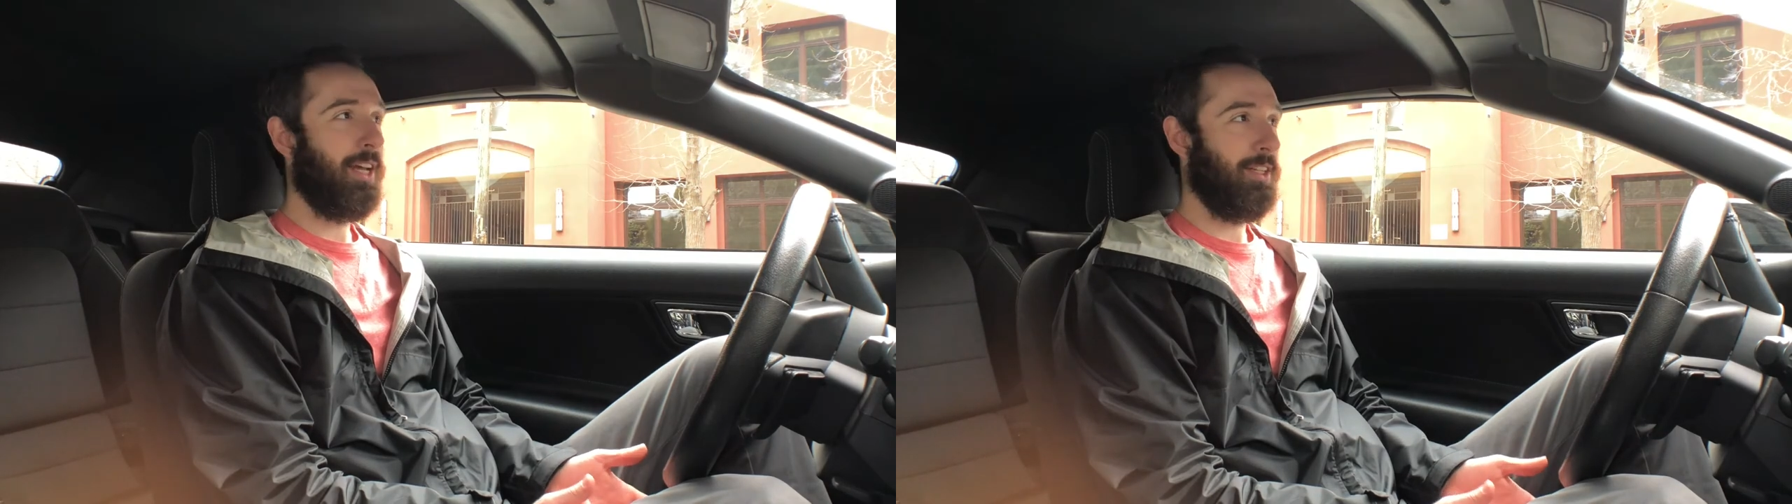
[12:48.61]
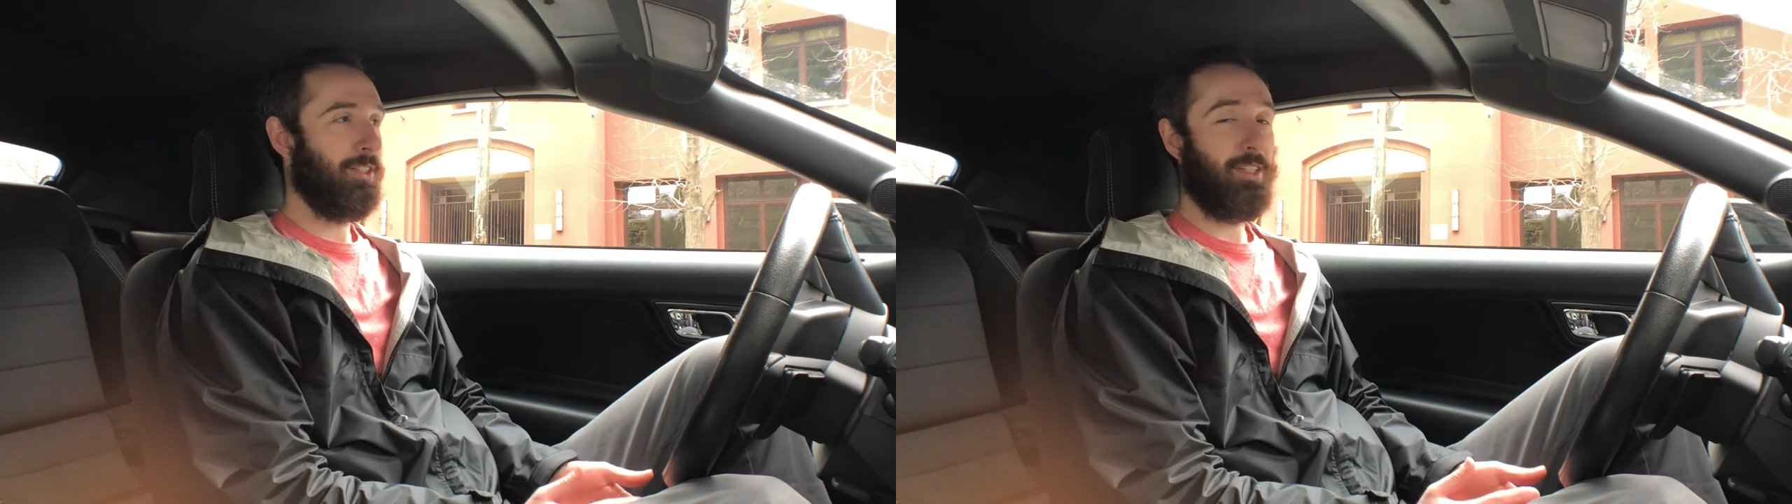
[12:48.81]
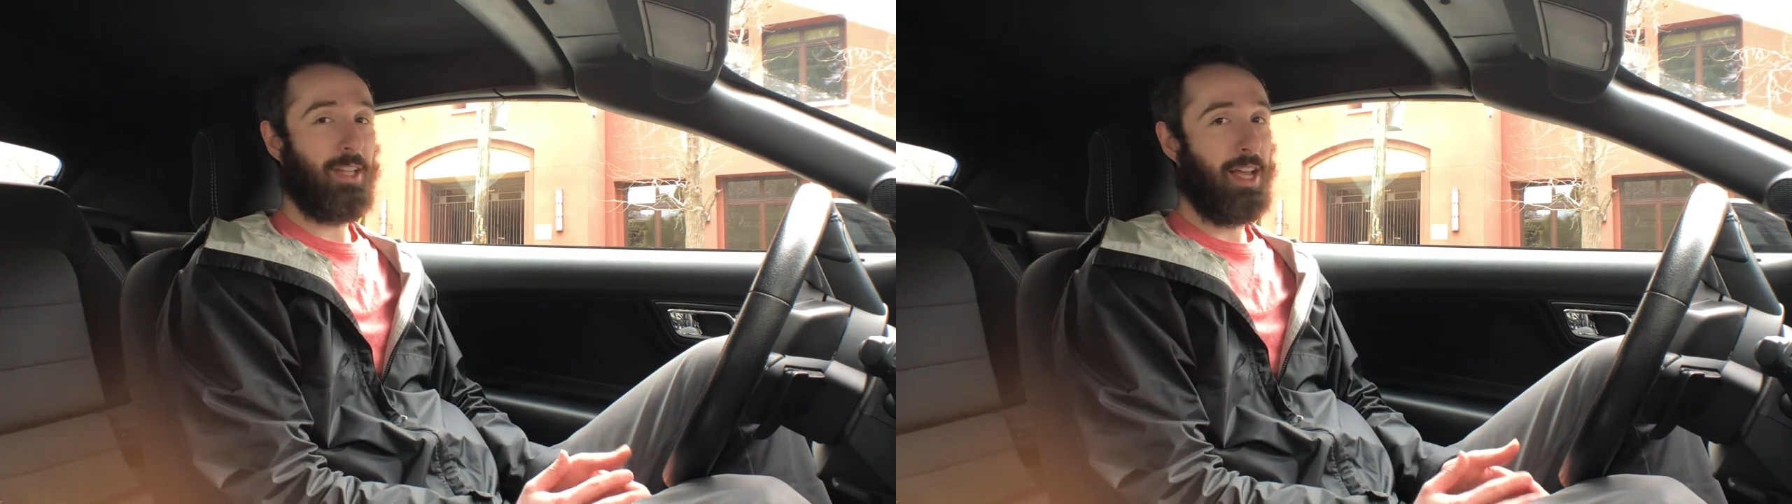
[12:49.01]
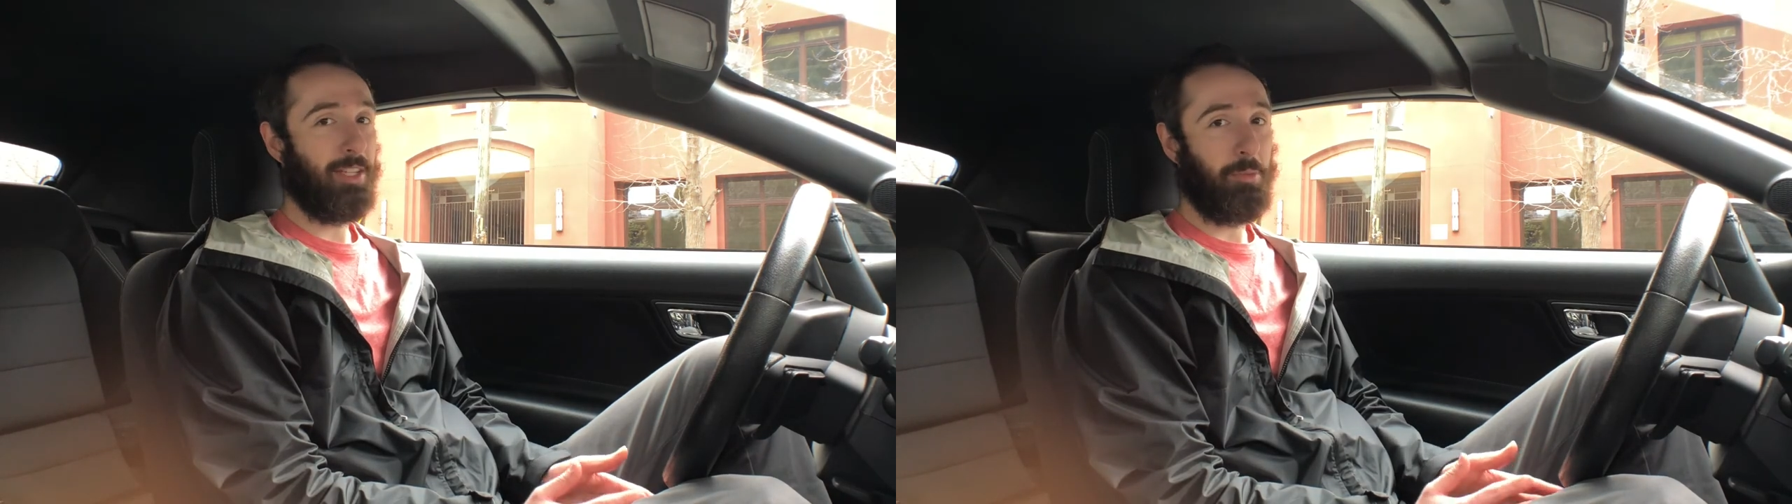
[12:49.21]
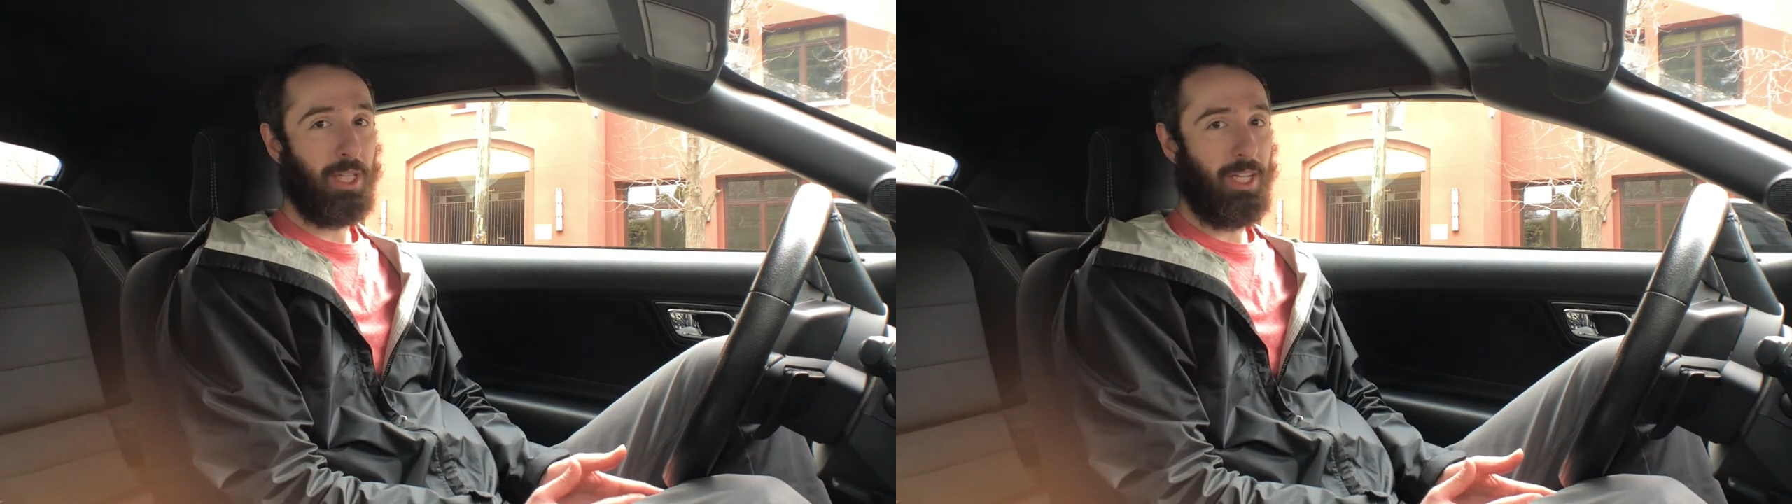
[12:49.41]
and just as
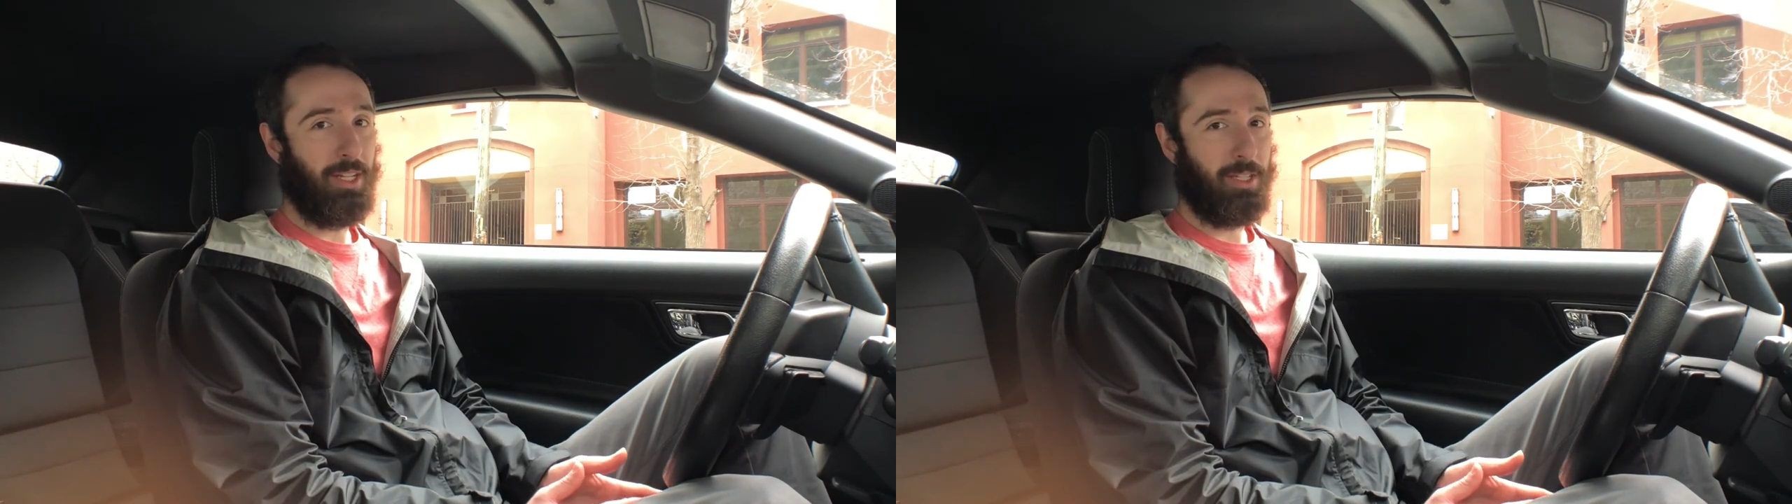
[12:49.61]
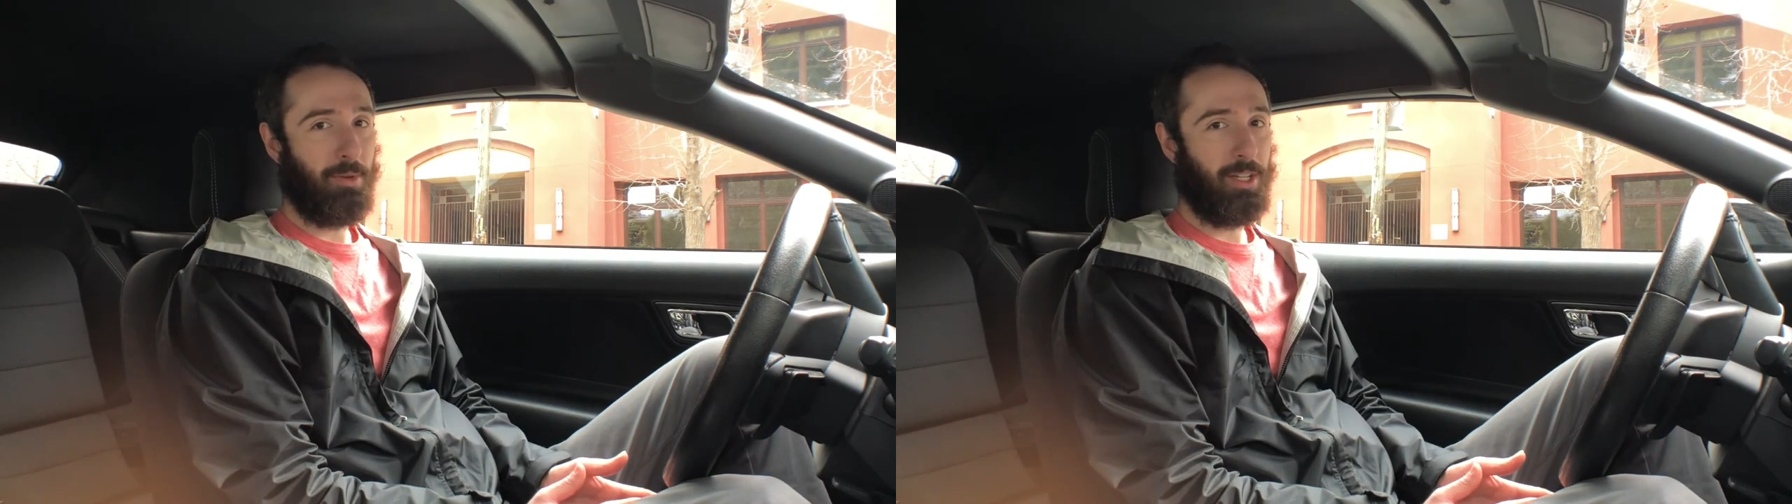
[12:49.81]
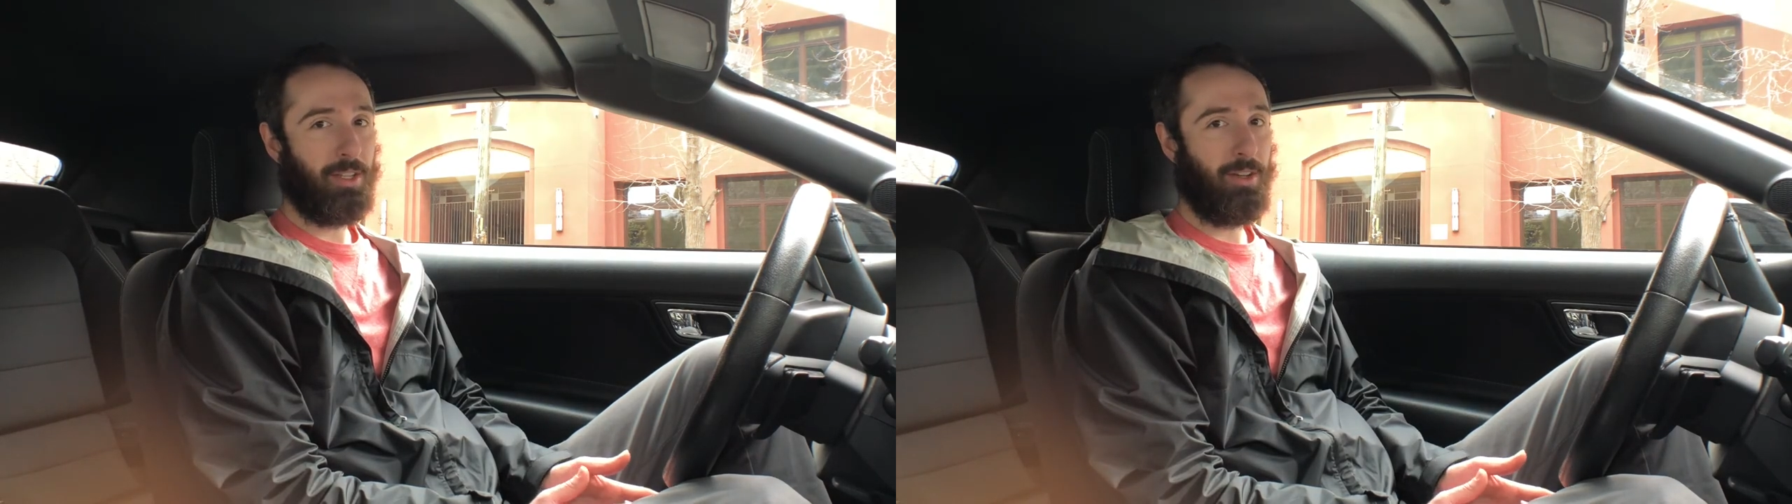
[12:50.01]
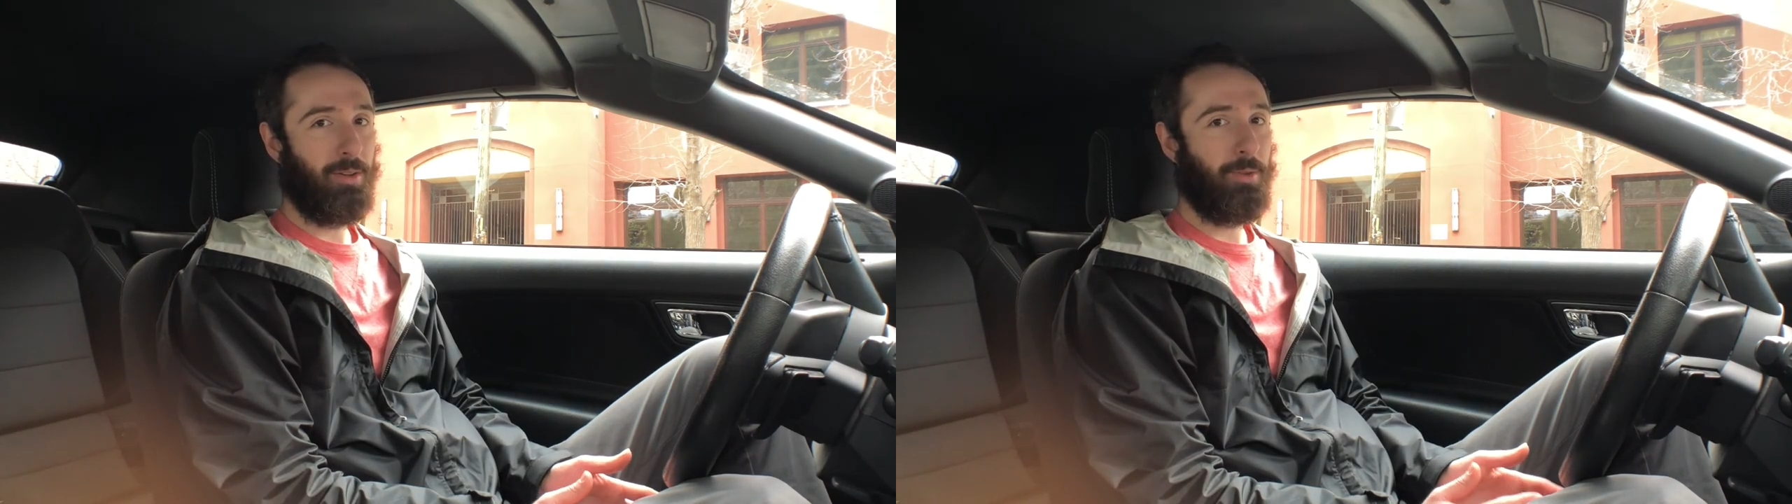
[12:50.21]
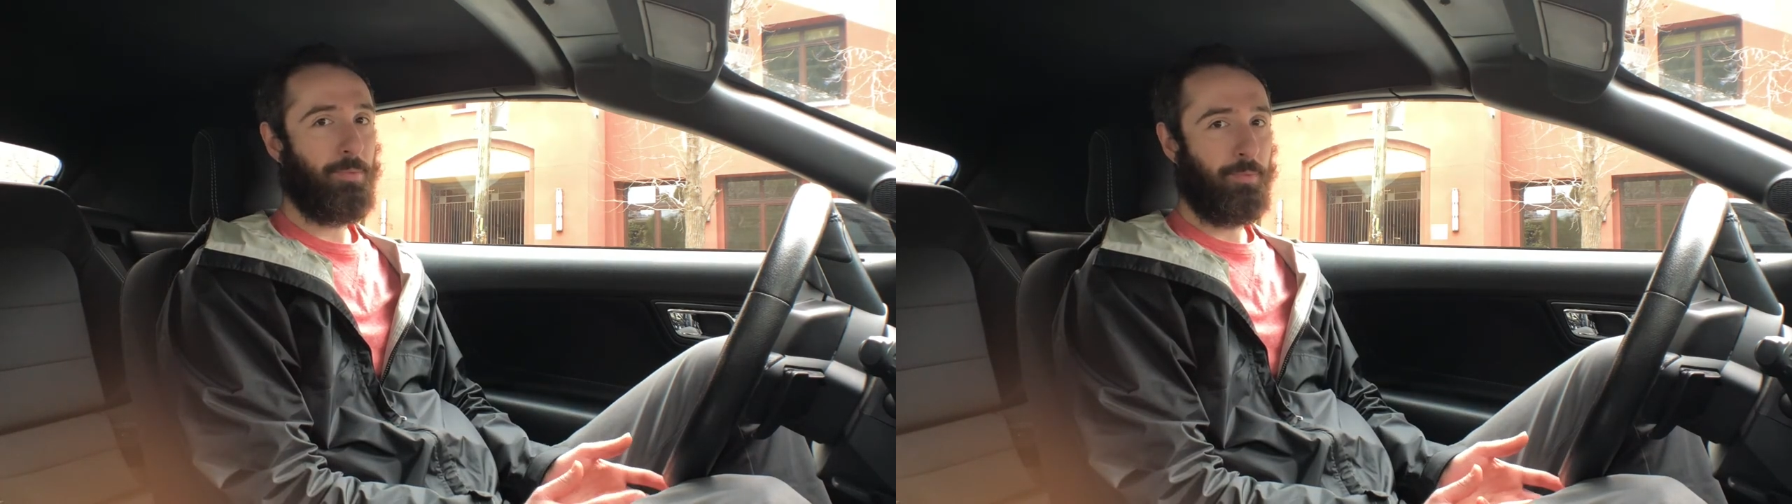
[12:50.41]
a plain espresso